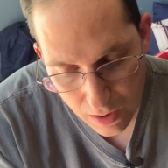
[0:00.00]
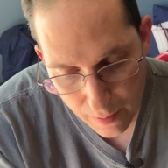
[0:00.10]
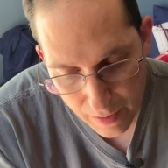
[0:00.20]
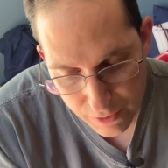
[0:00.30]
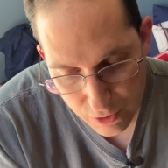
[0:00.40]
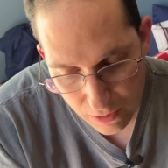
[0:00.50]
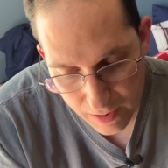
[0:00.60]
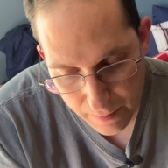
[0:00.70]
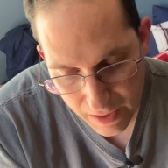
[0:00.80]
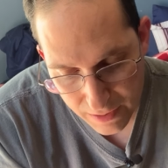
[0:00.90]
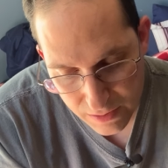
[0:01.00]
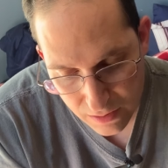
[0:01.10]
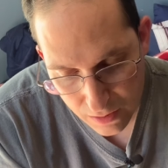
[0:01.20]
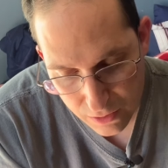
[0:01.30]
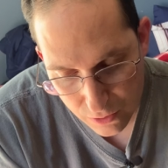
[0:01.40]
about Charlie Manx
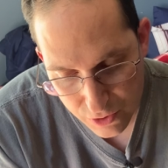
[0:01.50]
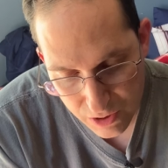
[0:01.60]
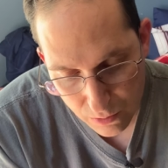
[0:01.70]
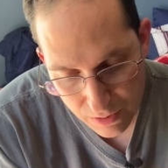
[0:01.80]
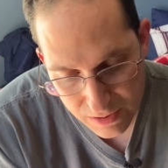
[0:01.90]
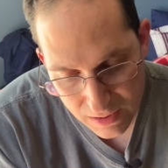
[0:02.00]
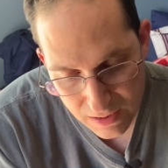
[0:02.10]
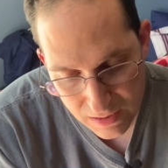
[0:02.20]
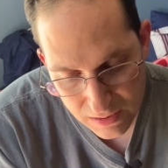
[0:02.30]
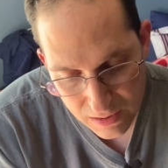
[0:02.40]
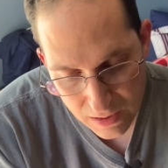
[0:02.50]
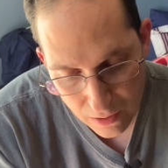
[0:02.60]
until she was easing